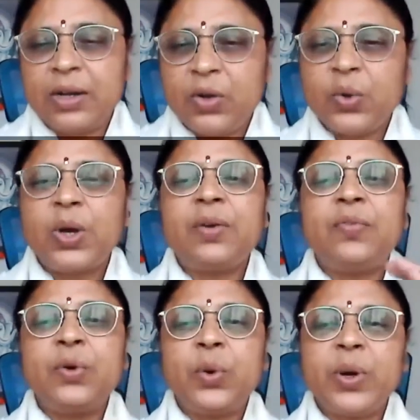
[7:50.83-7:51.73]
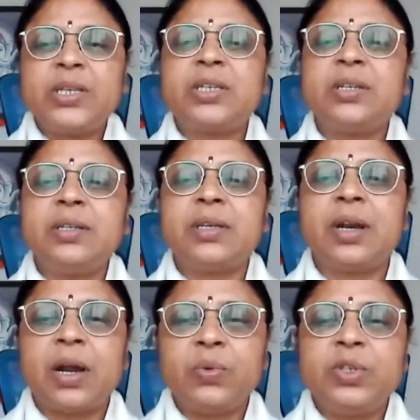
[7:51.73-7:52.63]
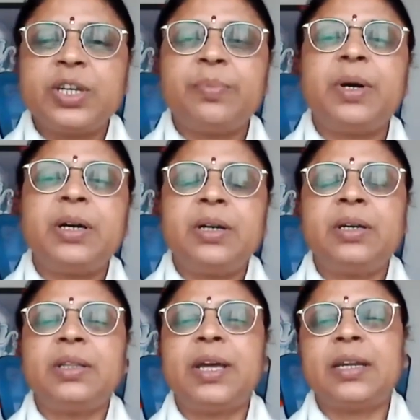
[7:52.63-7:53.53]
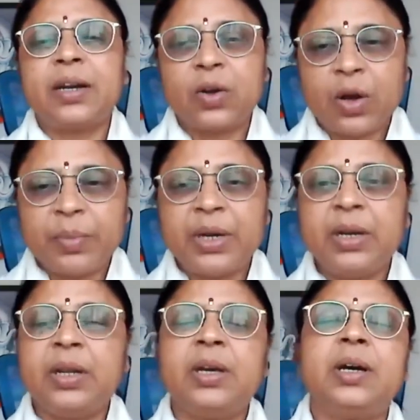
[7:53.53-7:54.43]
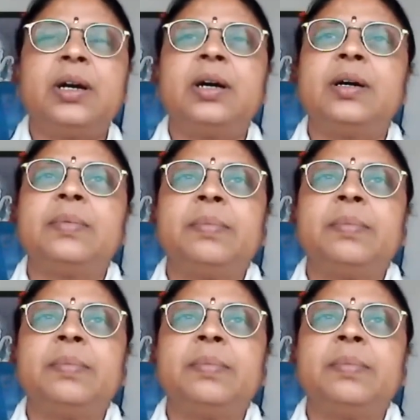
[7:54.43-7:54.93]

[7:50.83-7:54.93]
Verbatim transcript: Took a few questions around Japa that are common uh,